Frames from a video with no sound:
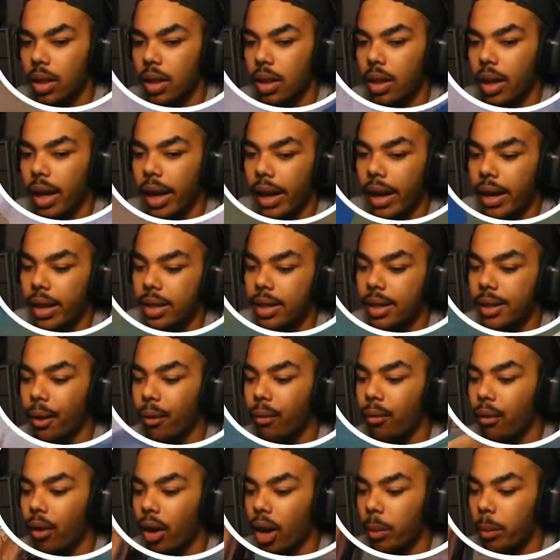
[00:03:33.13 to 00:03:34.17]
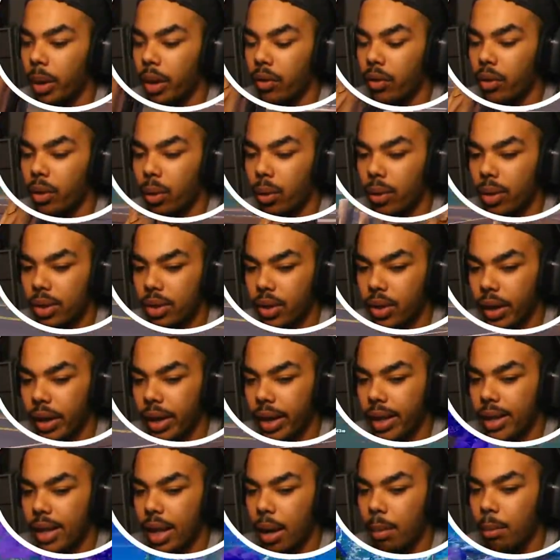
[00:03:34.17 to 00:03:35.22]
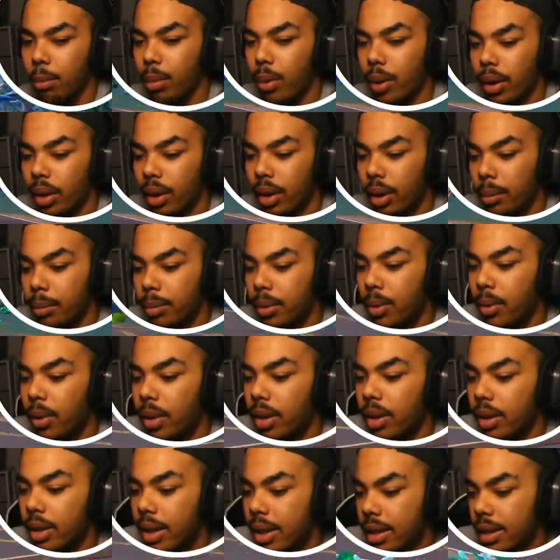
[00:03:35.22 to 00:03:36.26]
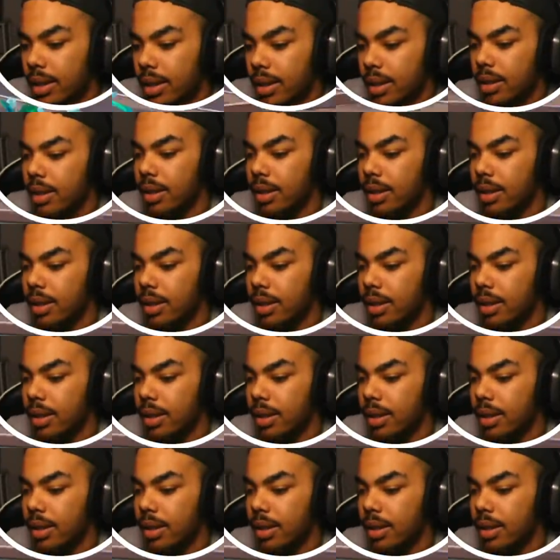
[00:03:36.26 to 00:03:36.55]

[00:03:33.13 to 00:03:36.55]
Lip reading: And still farming, of course, trying to get that brick up to at least